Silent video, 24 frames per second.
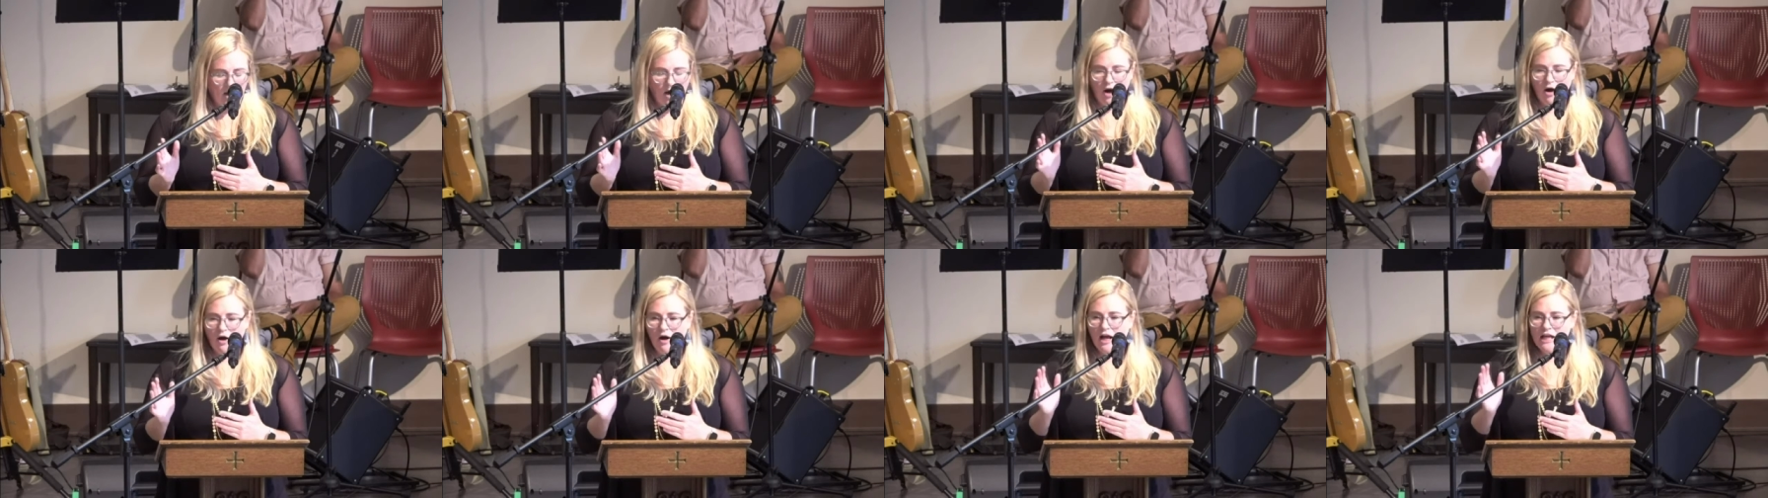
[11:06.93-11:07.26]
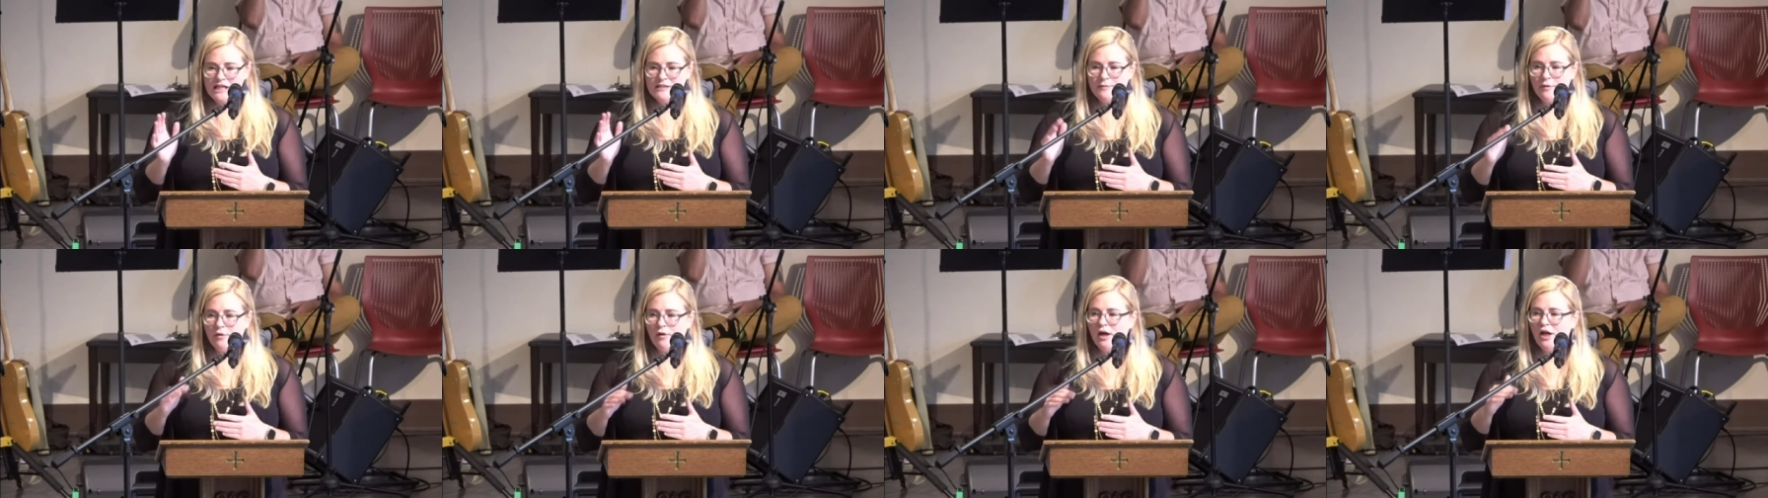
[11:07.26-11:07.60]
our
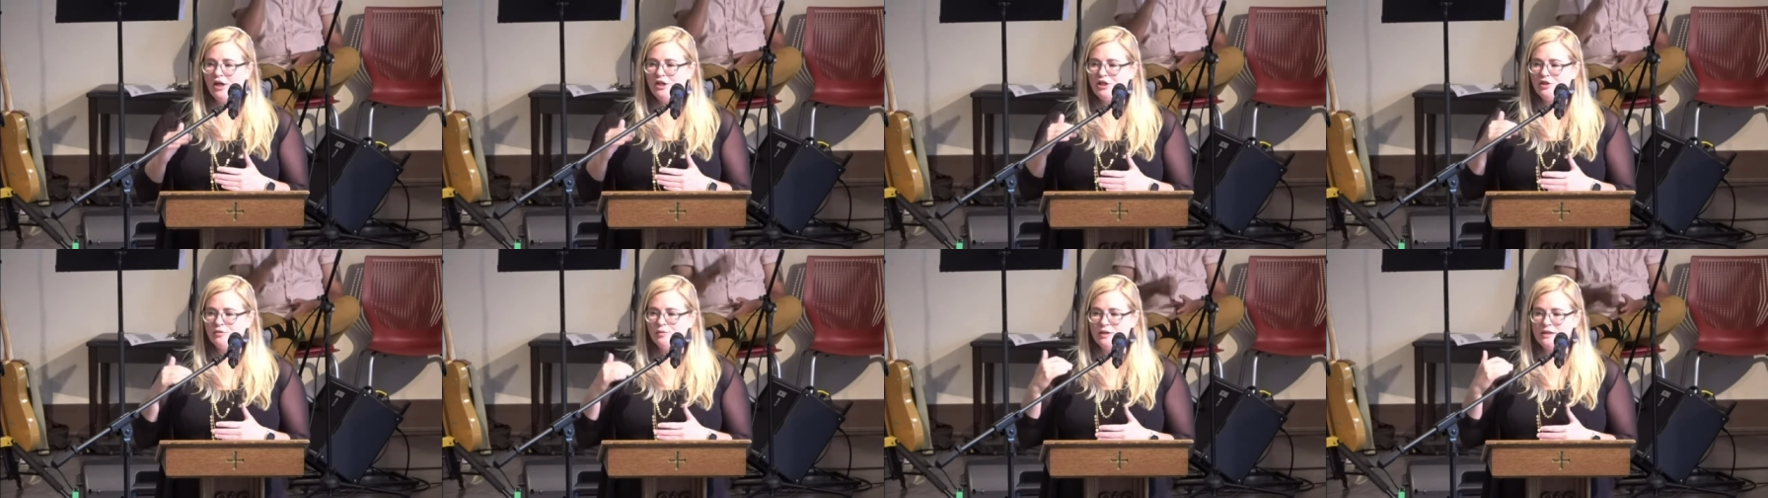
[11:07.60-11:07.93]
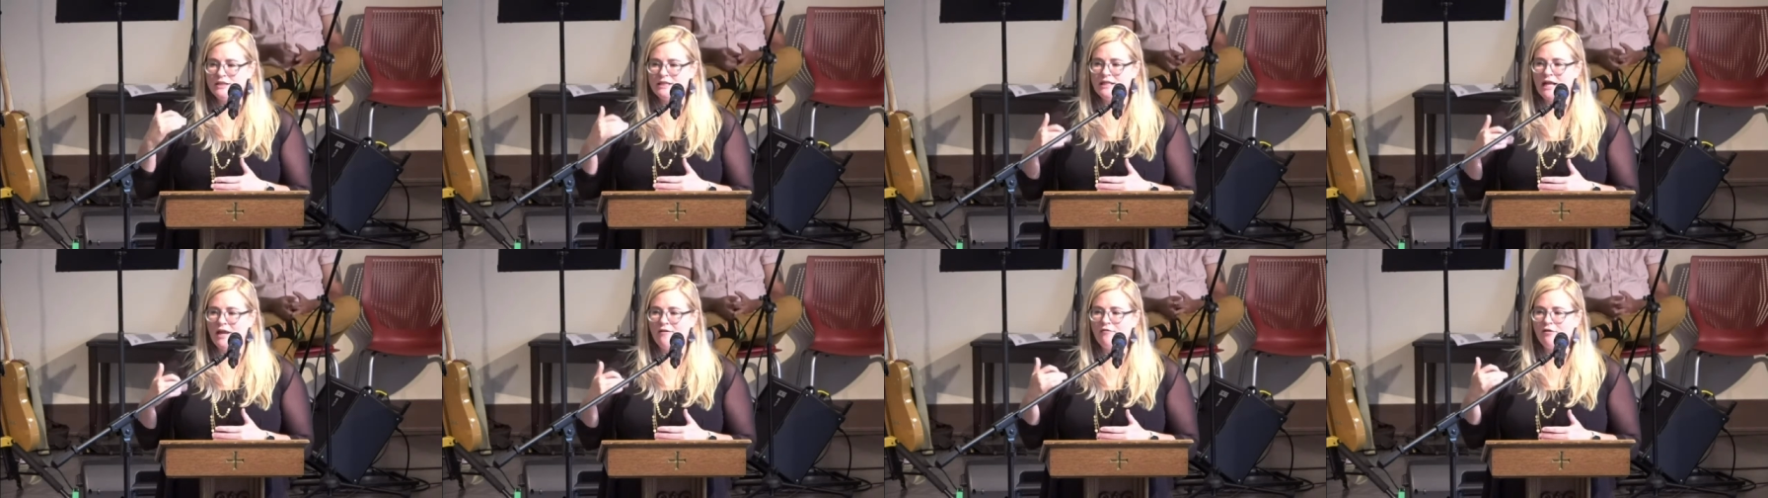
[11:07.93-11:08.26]
aspiration
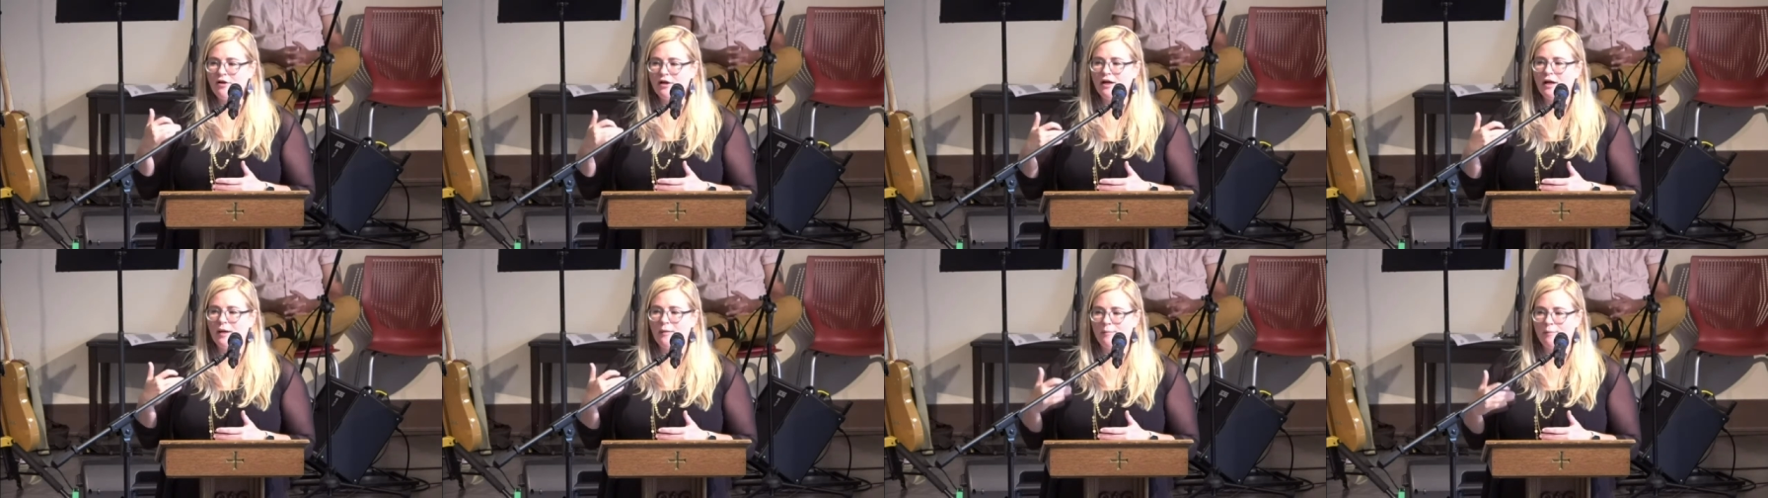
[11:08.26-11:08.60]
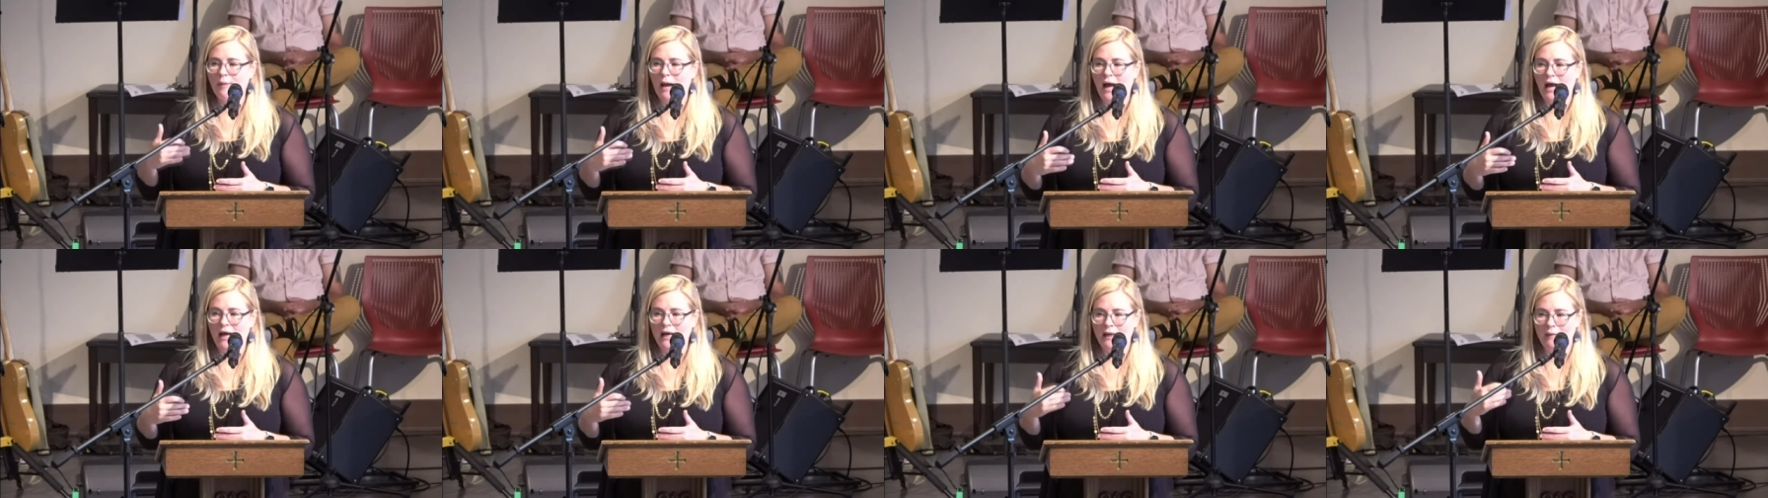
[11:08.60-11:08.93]
was never to come
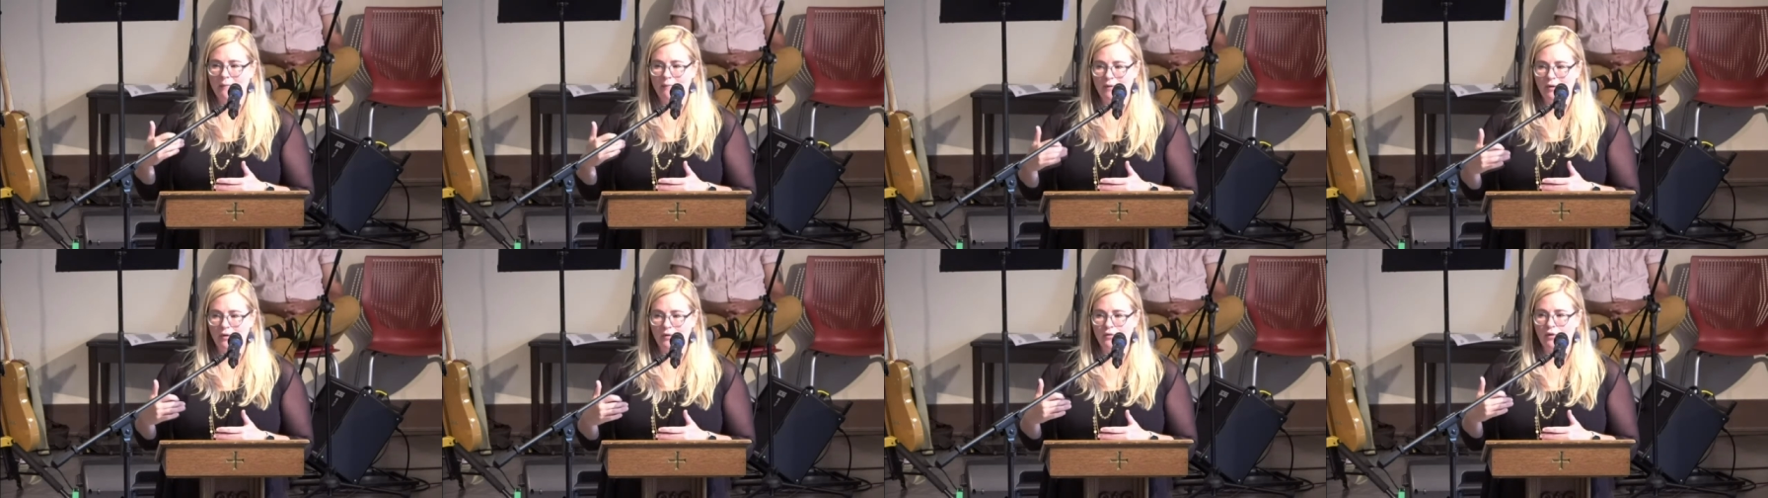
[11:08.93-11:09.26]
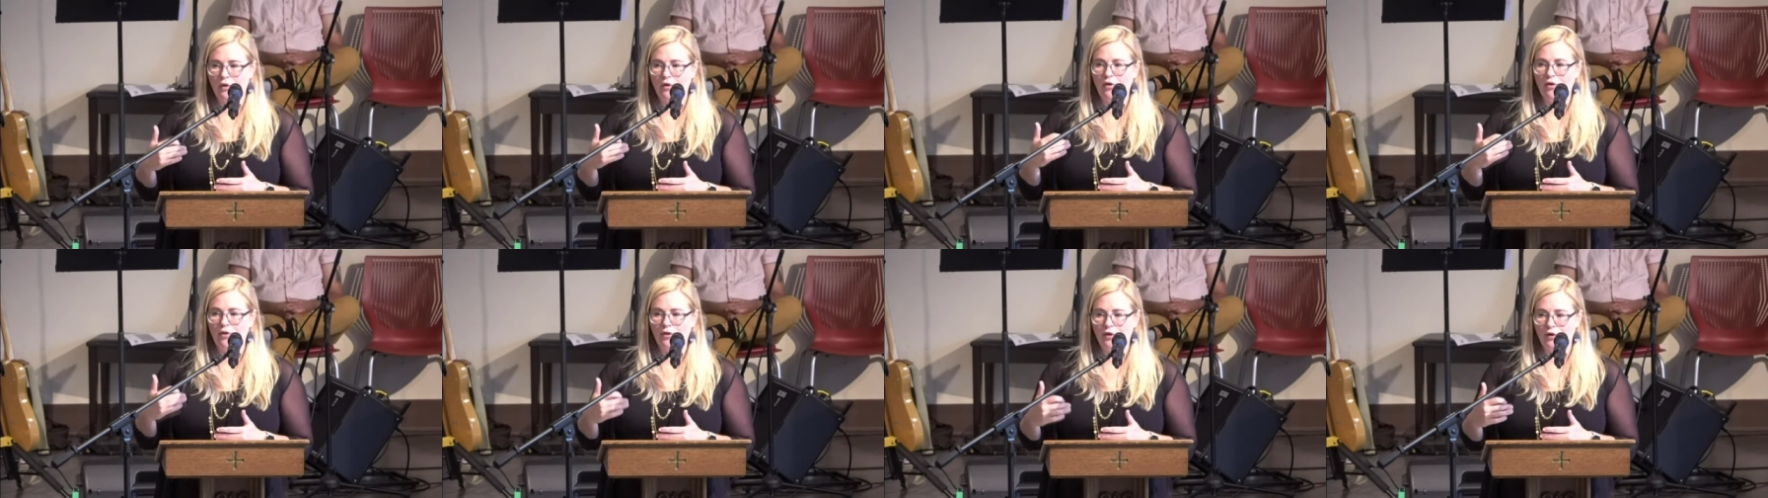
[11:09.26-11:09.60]
back and build
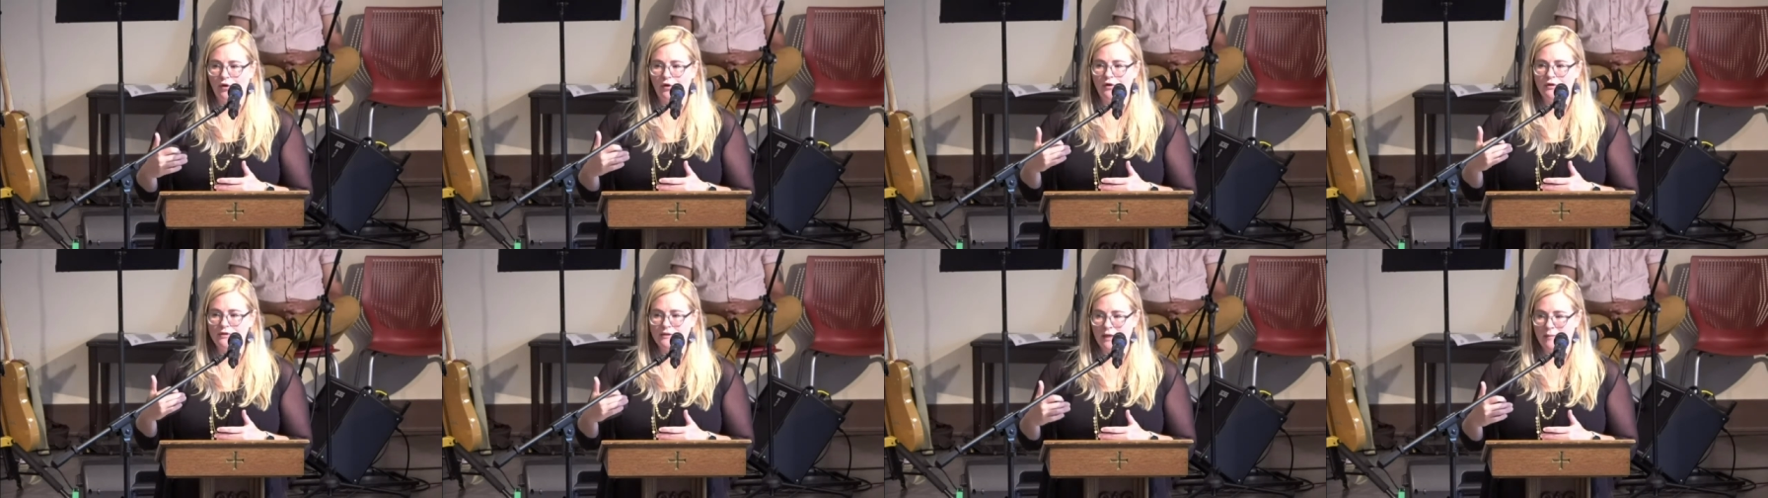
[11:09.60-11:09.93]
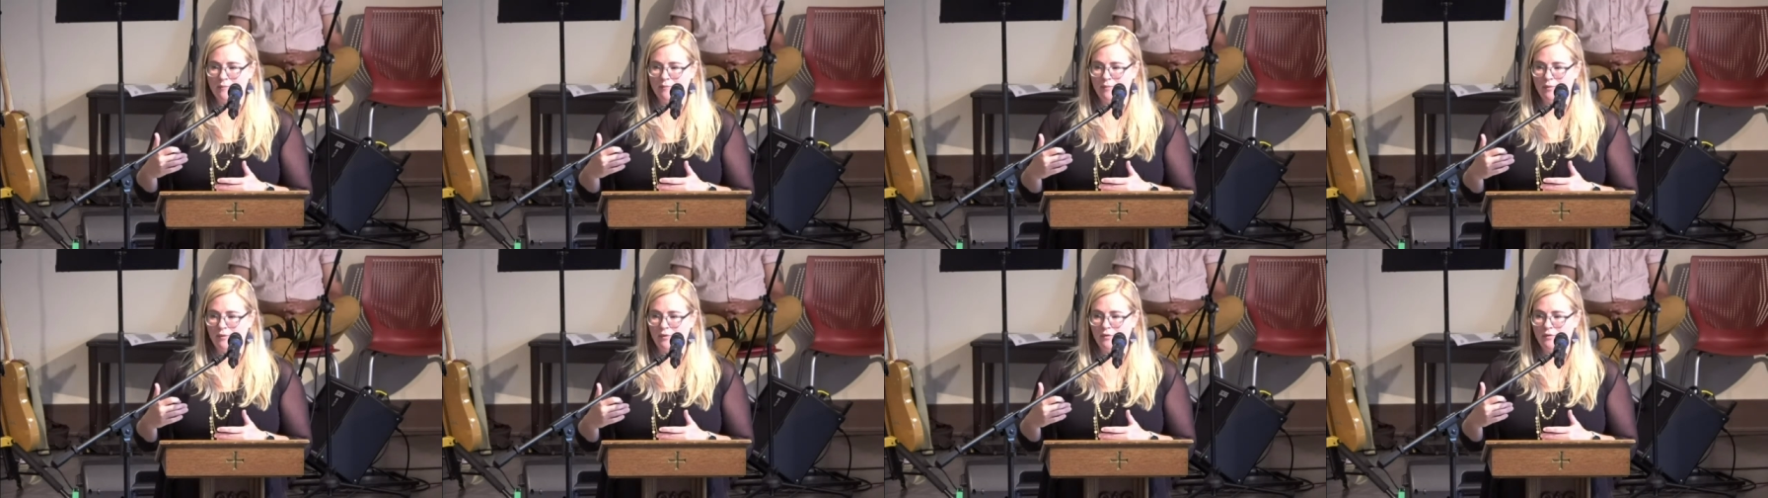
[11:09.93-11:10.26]
a third
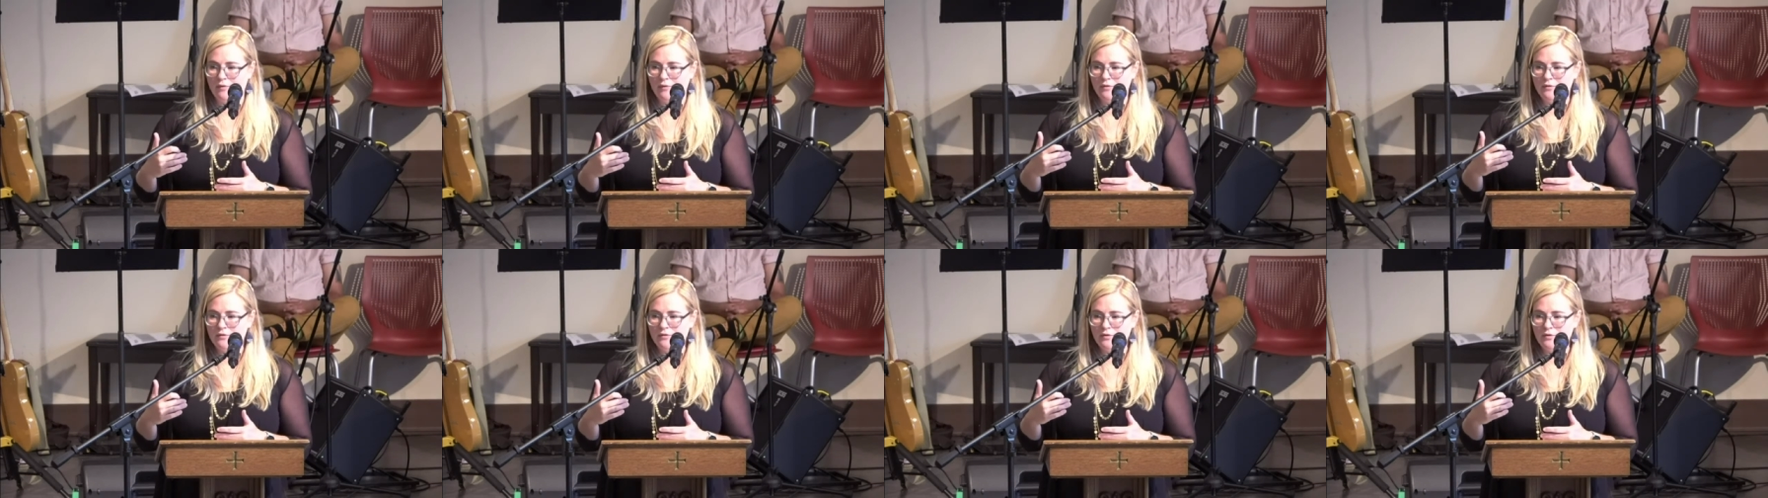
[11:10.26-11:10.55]
temple,